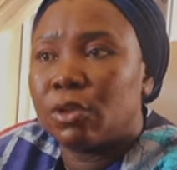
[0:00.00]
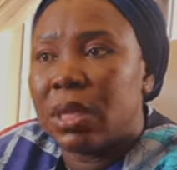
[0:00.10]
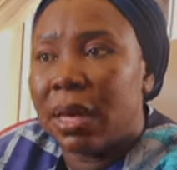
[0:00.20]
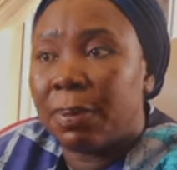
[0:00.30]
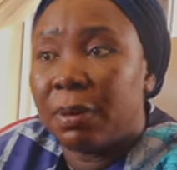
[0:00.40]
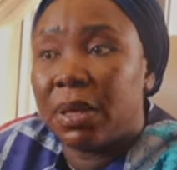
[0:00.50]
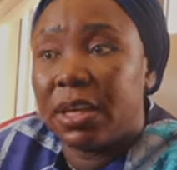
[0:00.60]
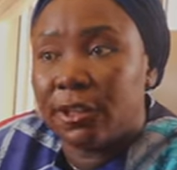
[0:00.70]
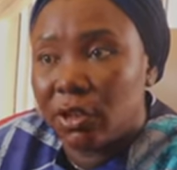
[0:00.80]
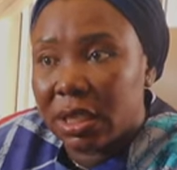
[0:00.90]
their public
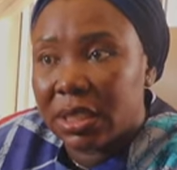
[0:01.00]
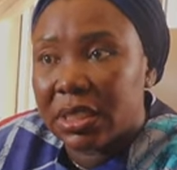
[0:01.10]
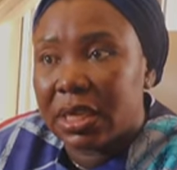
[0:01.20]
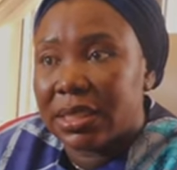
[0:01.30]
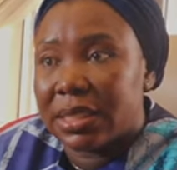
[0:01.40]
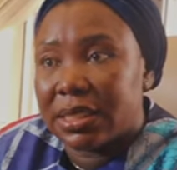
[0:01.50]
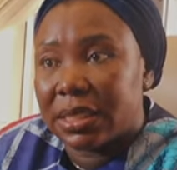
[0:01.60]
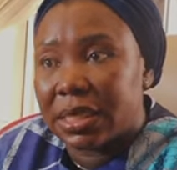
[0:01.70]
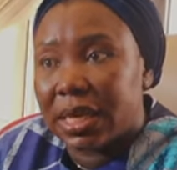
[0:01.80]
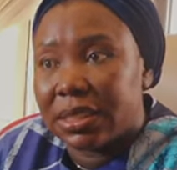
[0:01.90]
education and
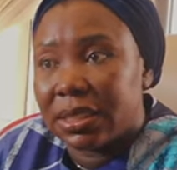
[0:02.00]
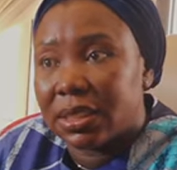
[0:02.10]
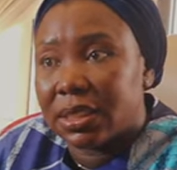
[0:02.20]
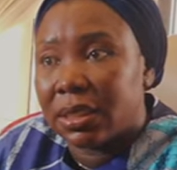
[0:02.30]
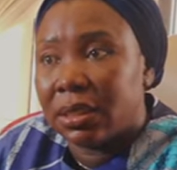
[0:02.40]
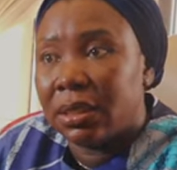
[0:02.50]
sensitization